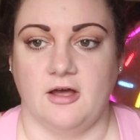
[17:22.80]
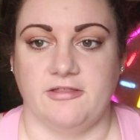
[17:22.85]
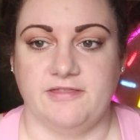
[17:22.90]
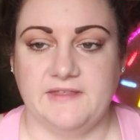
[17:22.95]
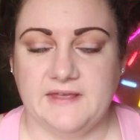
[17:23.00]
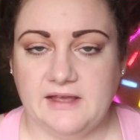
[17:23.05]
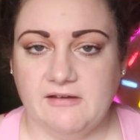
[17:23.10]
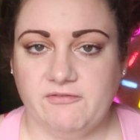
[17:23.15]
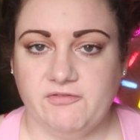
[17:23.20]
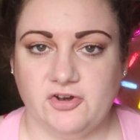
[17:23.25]
I
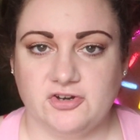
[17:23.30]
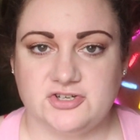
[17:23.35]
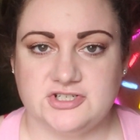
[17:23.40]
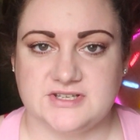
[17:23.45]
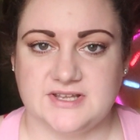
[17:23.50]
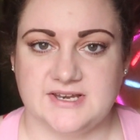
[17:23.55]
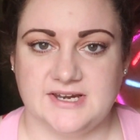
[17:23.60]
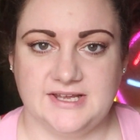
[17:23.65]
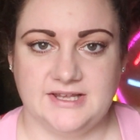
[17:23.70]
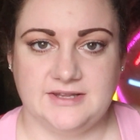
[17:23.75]
think if you're
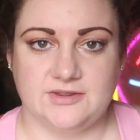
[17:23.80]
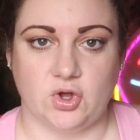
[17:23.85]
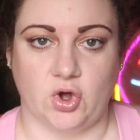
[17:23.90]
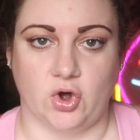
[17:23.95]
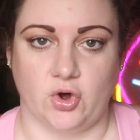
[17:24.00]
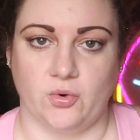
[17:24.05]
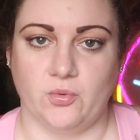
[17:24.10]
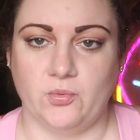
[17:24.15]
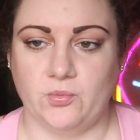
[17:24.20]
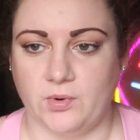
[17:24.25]
just gonna eat the
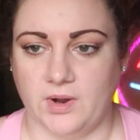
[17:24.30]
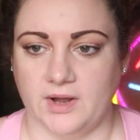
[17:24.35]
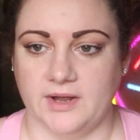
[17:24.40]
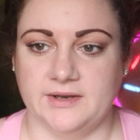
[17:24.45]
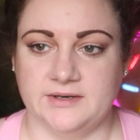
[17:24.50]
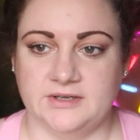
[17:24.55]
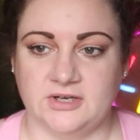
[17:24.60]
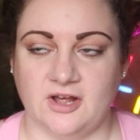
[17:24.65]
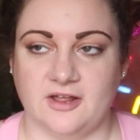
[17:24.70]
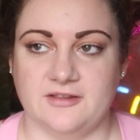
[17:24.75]
whole
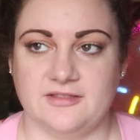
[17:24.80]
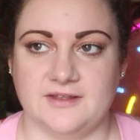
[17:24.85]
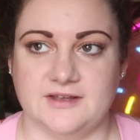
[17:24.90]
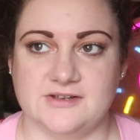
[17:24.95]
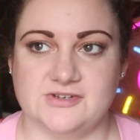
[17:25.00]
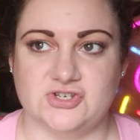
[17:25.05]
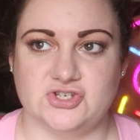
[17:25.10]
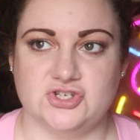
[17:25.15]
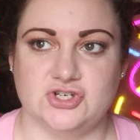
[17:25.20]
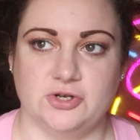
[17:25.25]
one, I
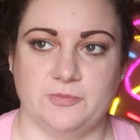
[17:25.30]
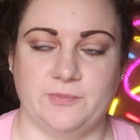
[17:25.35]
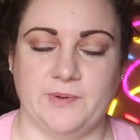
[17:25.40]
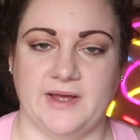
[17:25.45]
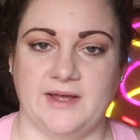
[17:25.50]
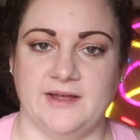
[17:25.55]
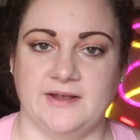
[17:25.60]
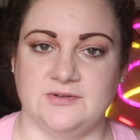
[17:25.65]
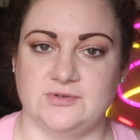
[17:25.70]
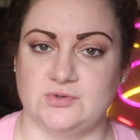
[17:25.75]
think £2
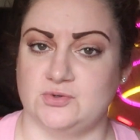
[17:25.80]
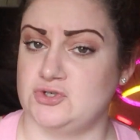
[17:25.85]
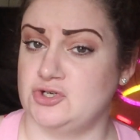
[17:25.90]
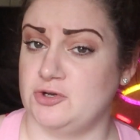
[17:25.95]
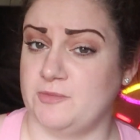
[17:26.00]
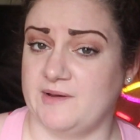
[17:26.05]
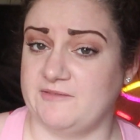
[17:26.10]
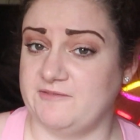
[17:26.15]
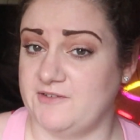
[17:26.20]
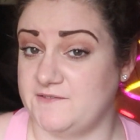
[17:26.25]
or
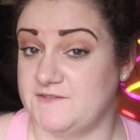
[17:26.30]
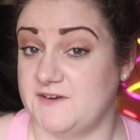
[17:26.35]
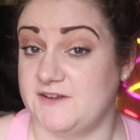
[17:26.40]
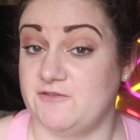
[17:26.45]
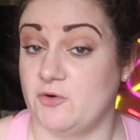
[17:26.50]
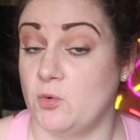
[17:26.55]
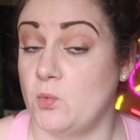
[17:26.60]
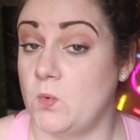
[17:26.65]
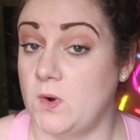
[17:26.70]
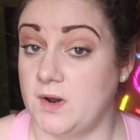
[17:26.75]
£2.50
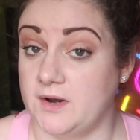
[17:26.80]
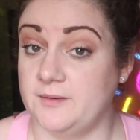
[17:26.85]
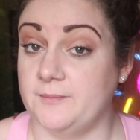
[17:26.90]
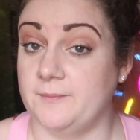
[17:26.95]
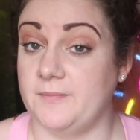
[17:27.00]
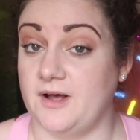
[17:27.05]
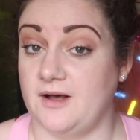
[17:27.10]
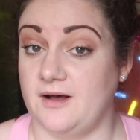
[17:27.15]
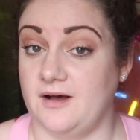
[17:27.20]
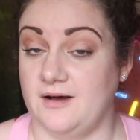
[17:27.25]
for
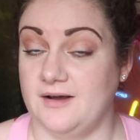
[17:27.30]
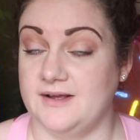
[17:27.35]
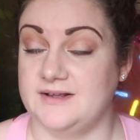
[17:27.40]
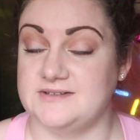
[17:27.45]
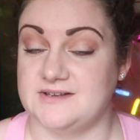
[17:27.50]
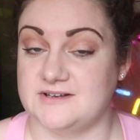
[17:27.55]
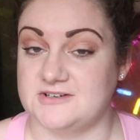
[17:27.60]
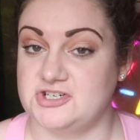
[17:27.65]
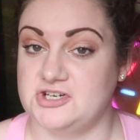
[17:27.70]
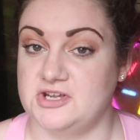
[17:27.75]
one bar
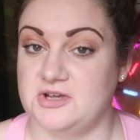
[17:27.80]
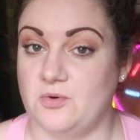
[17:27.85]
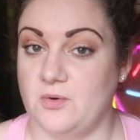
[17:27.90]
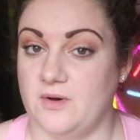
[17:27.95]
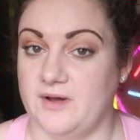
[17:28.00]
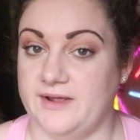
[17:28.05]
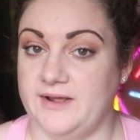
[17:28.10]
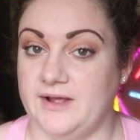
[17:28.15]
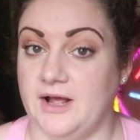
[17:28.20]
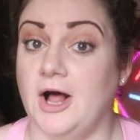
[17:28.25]
is actually
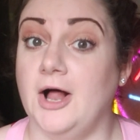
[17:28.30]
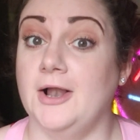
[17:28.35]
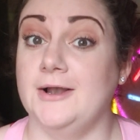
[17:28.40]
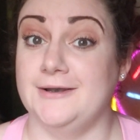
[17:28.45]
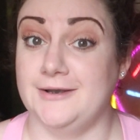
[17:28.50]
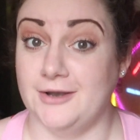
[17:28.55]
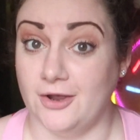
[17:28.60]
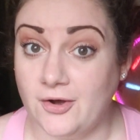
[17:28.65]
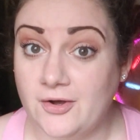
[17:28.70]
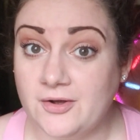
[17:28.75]
quite a
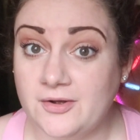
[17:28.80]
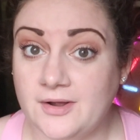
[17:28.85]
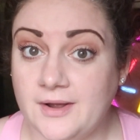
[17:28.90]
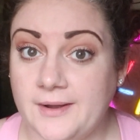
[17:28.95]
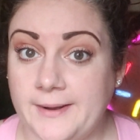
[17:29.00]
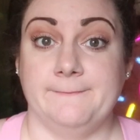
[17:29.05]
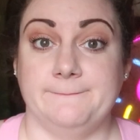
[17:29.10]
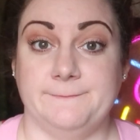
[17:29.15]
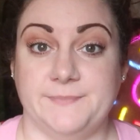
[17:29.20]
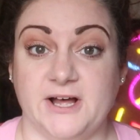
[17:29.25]
lot.
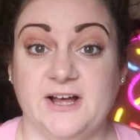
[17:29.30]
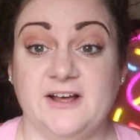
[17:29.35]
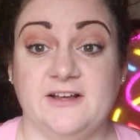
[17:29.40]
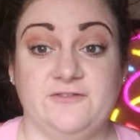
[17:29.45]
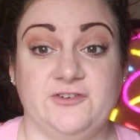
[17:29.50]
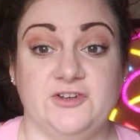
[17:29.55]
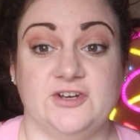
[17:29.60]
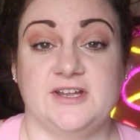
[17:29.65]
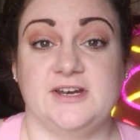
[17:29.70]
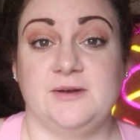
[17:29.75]
But
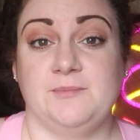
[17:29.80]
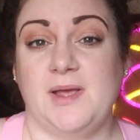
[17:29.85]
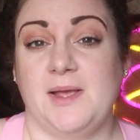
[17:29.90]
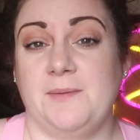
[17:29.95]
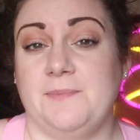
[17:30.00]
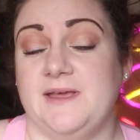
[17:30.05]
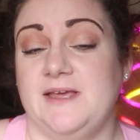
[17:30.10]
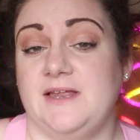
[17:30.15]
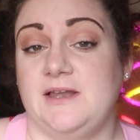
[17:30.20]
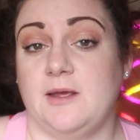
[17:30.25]
if you're gonna
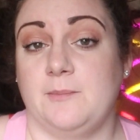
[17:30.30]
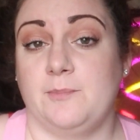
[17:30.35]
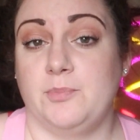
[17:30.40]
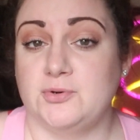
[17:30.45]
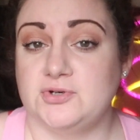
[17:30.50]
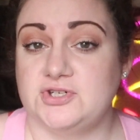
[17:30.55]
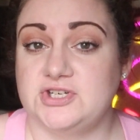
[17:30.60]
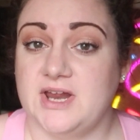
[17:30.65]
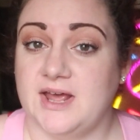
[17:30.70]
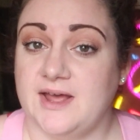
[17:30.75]
maybe like
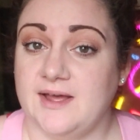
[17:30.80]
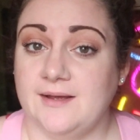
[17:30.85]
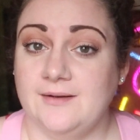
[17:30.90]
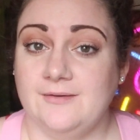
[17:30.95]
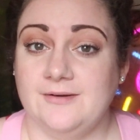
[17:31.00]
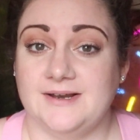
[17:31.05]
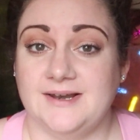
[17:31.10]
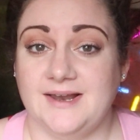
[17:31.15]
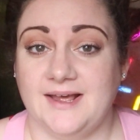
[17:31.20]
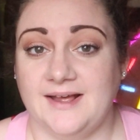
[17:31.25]
portion it
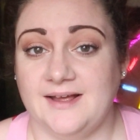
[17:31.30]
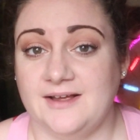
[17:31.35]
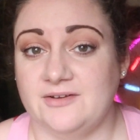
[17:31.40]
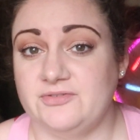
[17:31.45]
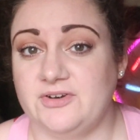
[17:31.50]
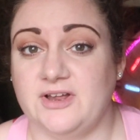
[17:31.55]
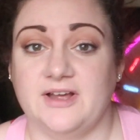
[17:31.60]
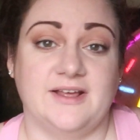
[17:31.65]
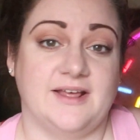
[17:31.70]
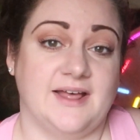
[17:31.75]
out and
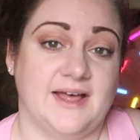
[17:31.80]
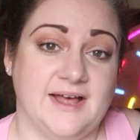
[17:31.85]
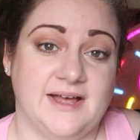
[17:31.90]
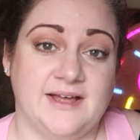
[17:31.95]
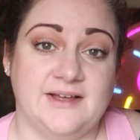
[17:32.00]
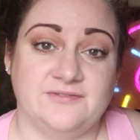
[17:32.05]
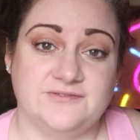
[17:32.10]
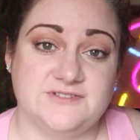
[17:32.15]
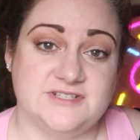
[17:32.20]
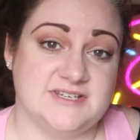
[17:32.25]
have like
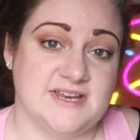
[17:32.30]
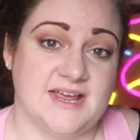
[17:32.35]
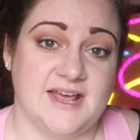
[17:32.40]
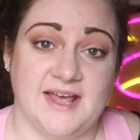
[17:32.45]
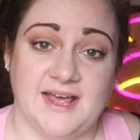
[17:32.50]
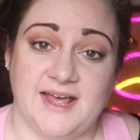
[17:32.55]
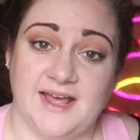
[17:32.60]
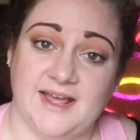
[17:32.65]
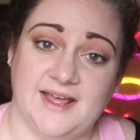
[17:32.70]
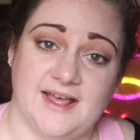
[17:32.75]
half
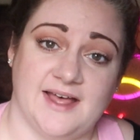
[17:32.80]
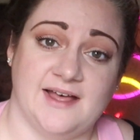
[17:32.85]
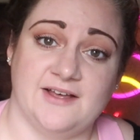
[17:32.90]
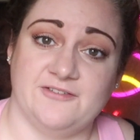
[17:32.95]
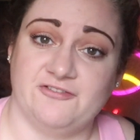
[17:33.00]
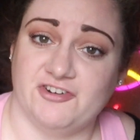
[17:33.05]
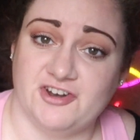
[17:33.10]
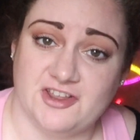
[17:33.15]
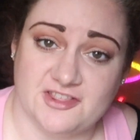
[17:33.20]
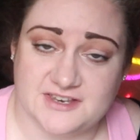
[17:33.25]
today,
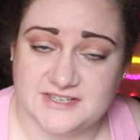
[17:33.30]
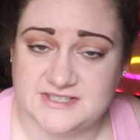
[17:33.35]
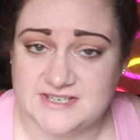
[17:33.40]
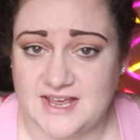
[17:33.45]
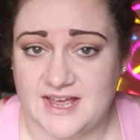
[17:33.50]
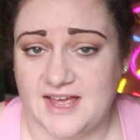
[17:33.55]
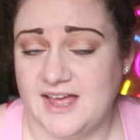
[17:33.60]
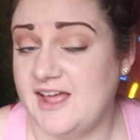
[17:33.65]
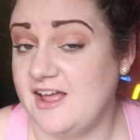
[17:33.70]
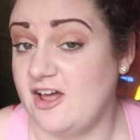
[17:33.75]
half another
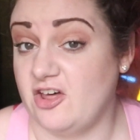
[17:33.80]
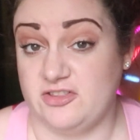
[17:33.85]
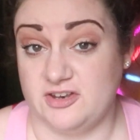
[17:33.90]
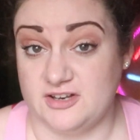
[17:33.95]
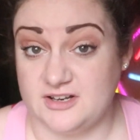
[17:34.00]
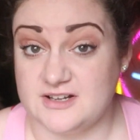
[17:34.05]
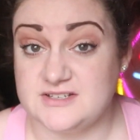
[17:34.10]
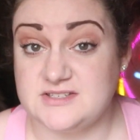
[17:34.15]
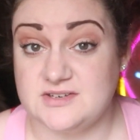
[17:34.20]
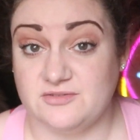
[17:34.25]
day, I
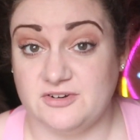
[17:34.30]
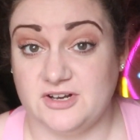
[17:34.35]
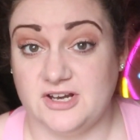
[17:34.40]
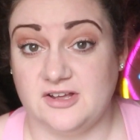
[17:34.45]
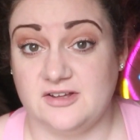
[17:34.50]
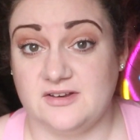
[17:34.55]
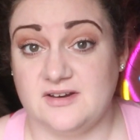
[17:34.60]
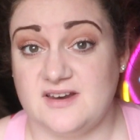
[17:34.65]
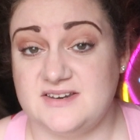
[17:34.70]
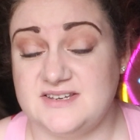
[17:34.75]
think that's a really
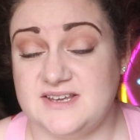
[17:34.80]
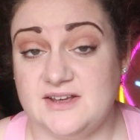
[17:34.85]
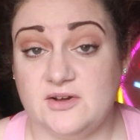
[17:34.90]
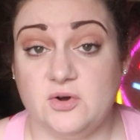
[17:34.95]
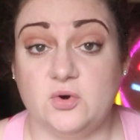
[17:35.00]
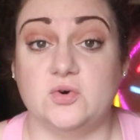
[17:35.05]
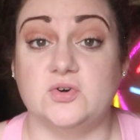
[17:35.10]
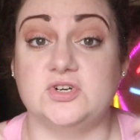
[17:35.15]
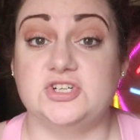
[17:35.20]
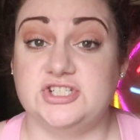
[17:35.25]
good
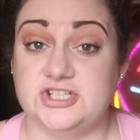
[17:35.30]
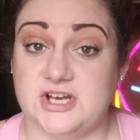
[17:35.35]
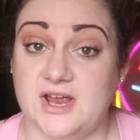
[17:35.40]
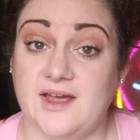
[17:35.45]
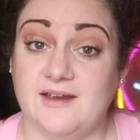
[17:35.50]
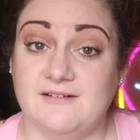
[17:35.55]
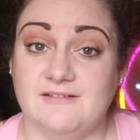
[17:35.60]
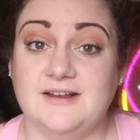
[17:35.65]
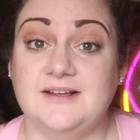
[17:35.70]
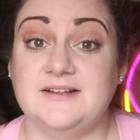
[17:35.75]
idea. Or
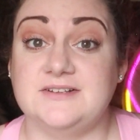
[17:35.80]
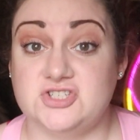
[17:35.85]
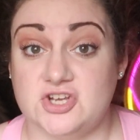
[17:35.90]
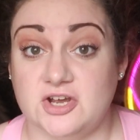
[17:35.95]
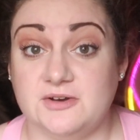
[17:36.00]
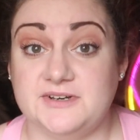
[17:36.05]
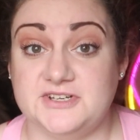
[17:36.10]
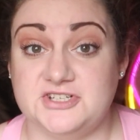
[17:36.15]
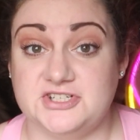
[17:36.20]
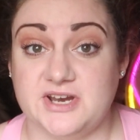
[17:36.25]
share it,
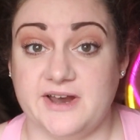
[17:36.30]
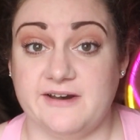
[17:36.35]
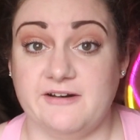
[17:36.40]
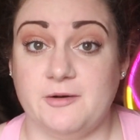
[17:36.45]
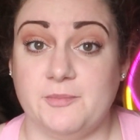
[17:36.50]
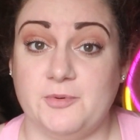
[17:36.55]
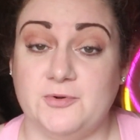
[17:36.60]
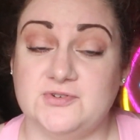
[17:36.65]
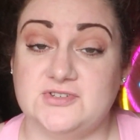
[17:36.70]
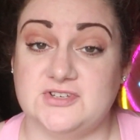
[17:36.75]
totally
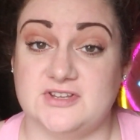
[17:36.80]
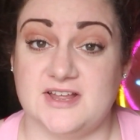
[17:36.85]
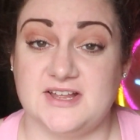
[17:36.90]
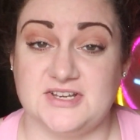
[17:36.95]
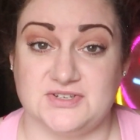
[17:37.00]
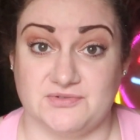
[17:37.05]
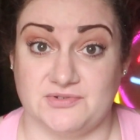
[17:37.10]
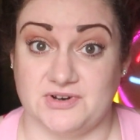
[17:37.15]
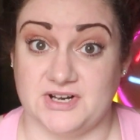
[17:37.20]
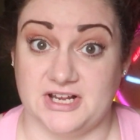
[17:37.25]
shareable. So
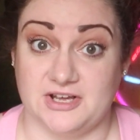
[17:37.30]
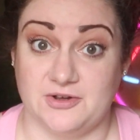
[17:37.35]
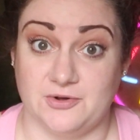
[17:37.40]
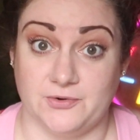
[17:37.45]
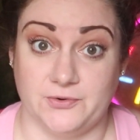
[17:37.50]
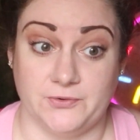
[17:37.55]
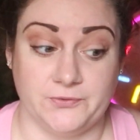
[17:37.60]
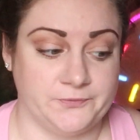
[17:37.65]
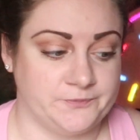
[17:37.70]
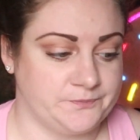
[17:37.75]
that's really
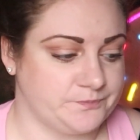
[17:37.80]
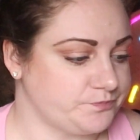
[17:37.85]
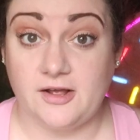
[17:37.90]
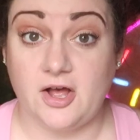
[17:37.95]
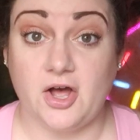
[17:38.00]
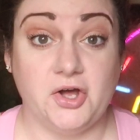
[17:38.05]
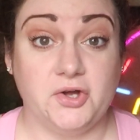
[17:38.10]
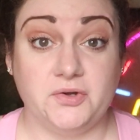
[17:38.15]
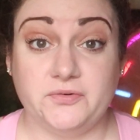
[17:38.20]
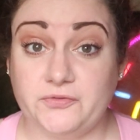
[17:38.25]
cool.
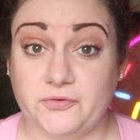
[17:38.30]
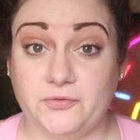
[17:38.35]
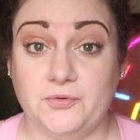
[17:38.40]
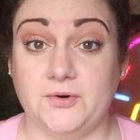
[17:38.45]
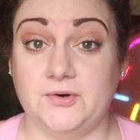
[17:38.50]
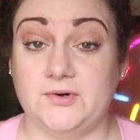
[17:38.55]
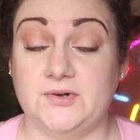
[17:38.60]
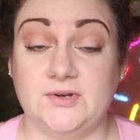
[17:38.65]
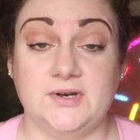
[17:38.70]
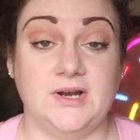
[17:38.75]

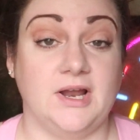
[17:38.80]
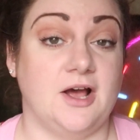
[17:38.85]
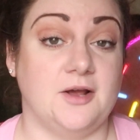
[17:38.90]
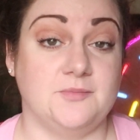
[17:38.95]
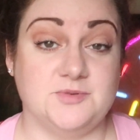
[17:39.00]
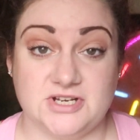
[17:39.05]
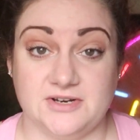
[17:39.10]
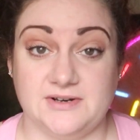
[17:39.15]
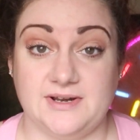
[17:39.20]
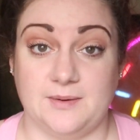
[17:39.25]
Overall,
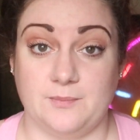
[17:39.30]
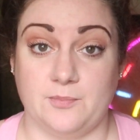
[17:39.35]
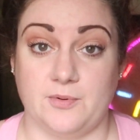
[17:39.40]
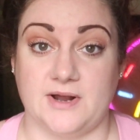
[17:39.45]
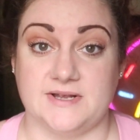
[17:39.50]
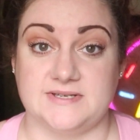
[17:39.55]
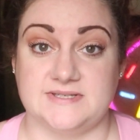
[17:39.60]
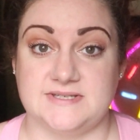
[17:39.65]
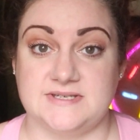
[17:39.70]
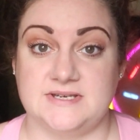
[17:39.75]
I'm totally
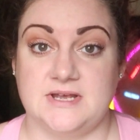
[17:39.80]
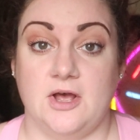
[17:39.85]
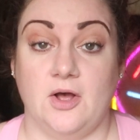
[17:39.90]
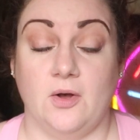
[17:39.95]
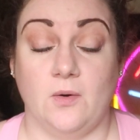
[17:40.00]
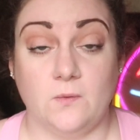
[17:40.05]
impressed.